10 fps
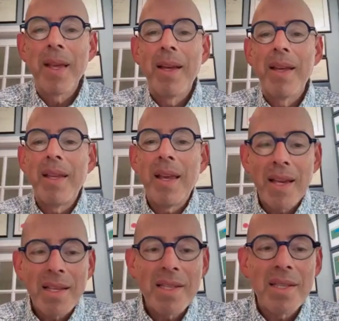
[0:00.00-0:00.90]

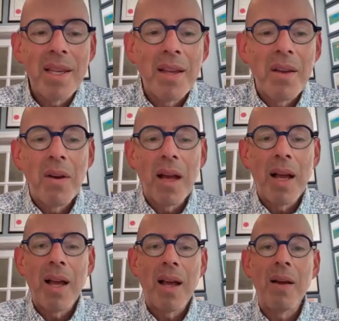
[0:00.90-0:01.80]
Yes.
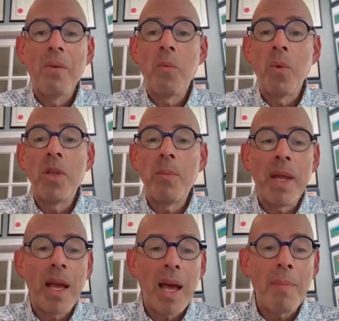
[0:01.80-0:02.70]
Would you be
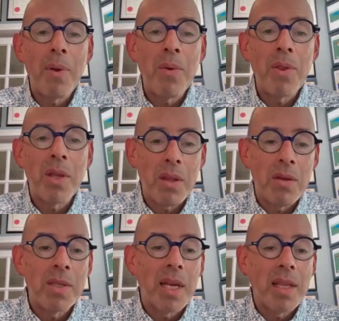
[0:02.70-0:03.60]
happy with it? You
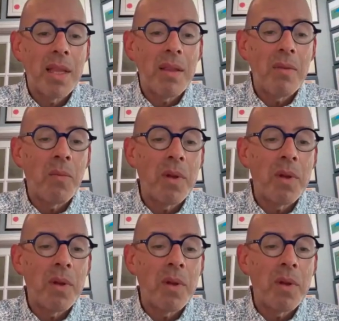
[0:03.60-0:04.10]
said, what,